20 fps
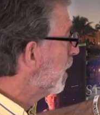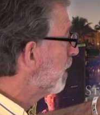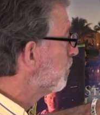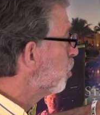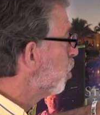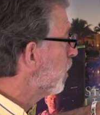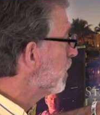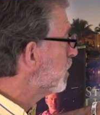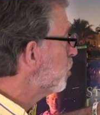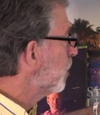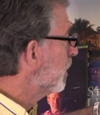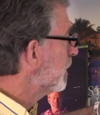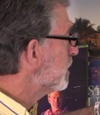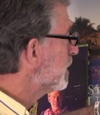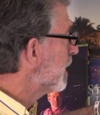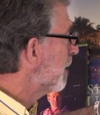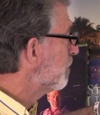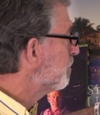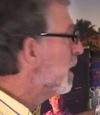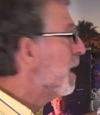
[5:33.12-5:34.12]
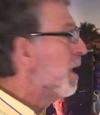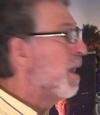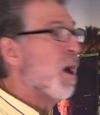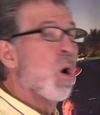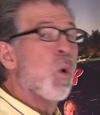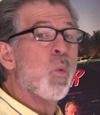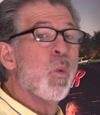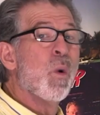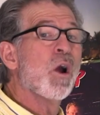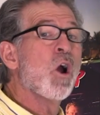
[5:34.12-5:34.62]
but I'm going to accept,
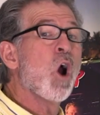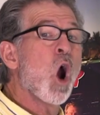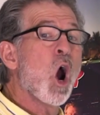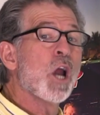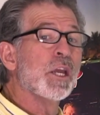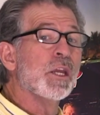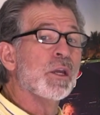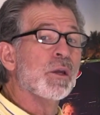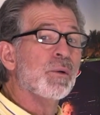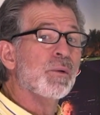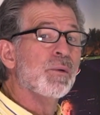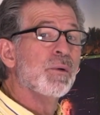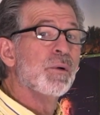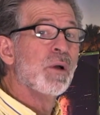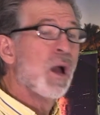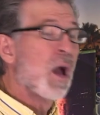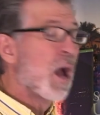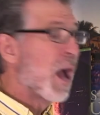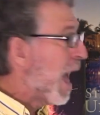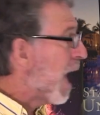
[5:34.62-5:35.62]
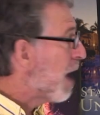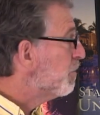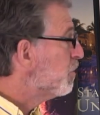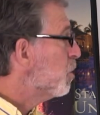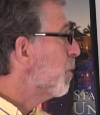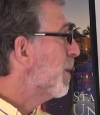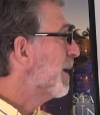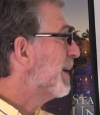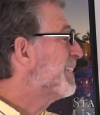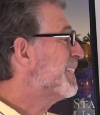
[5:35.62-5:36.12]
where are you? Have
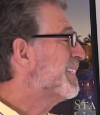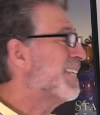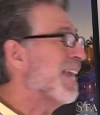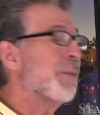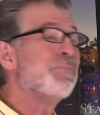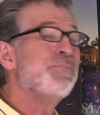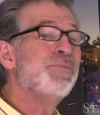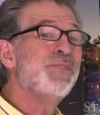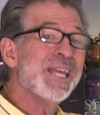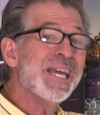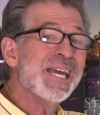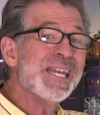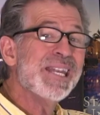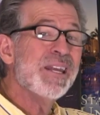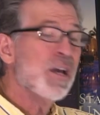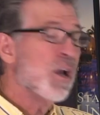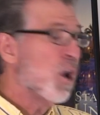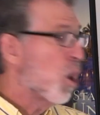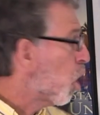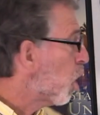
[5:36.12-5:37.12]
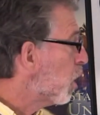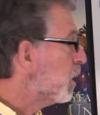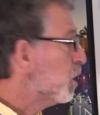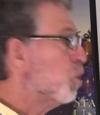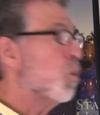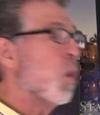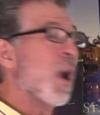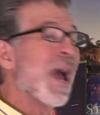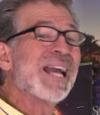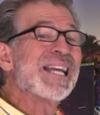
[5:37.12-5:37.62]
you accepted or are
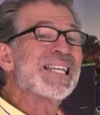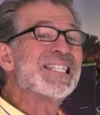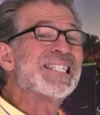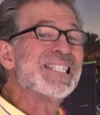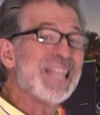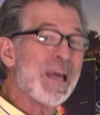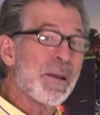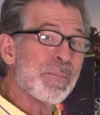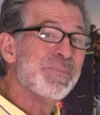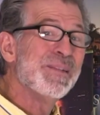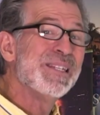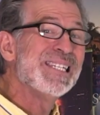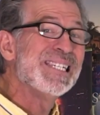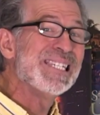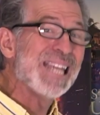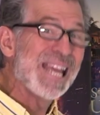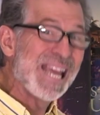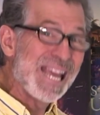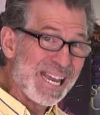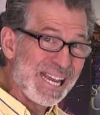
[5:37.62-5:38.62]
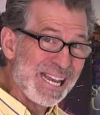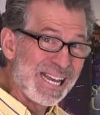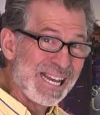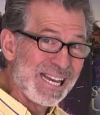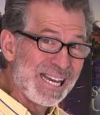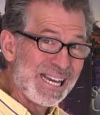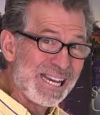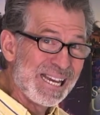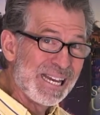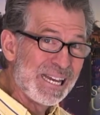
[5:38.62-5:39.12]
you
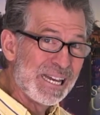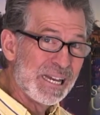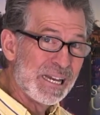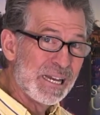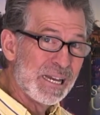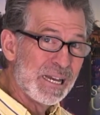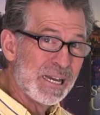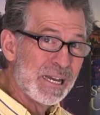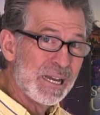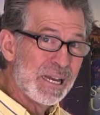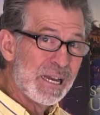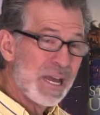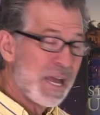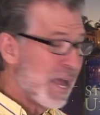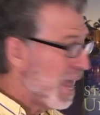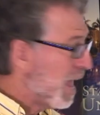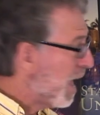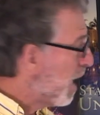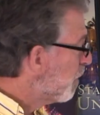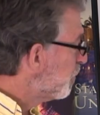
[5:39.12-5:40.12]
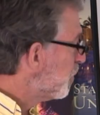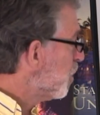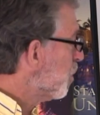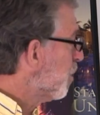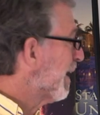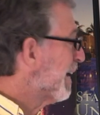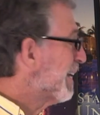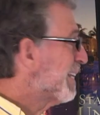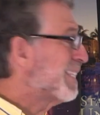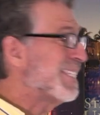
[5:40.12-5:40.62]
accepting? If
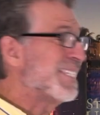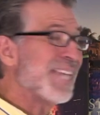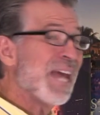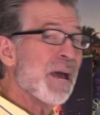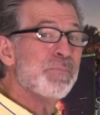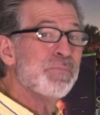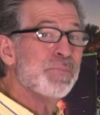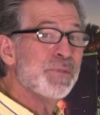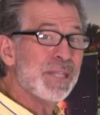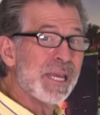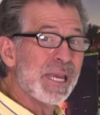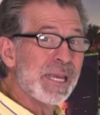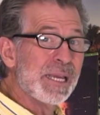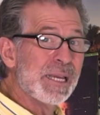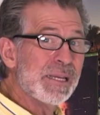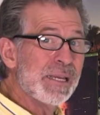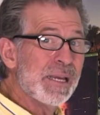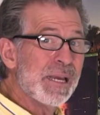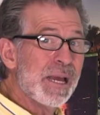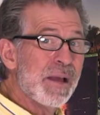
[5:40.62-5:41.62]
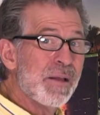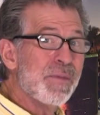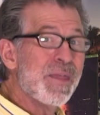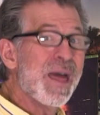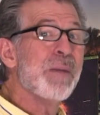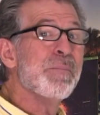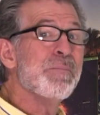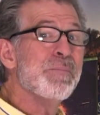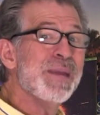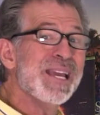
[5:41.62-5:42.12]
you're accepting,
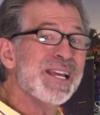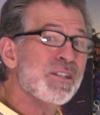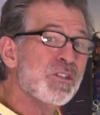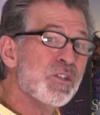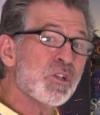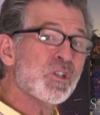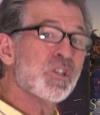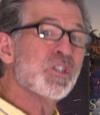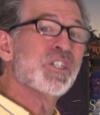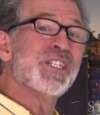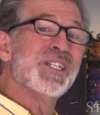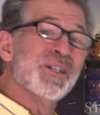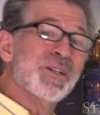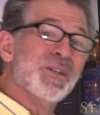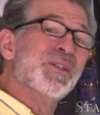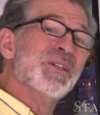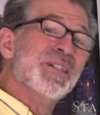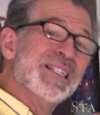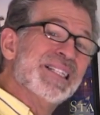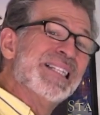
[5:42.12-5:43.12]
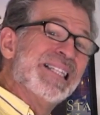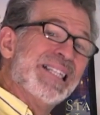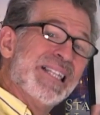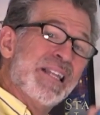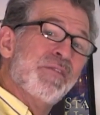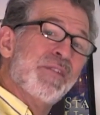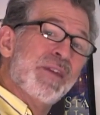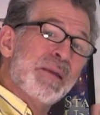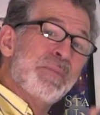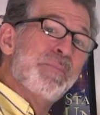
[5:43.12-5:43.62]
that means you're still
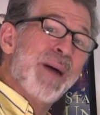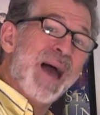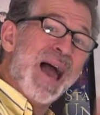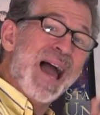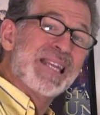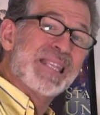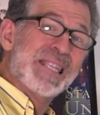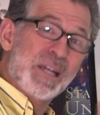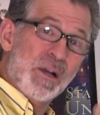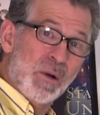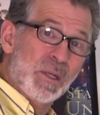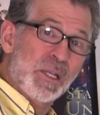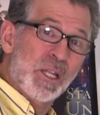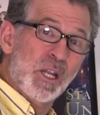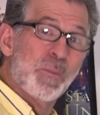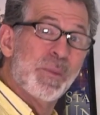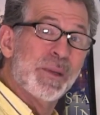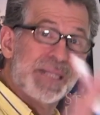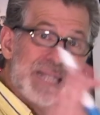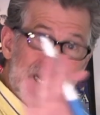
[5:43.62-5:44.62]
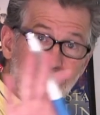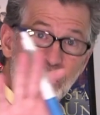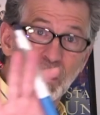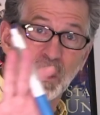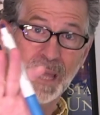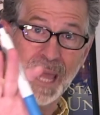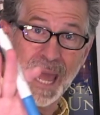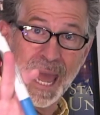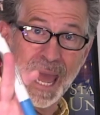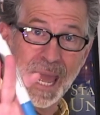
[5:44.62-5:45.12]
living back there a little bit. That's
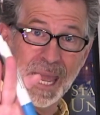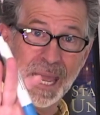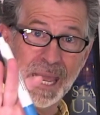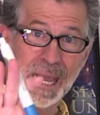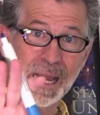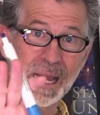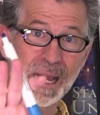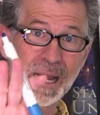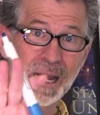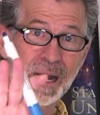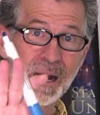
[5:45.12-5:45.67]
okay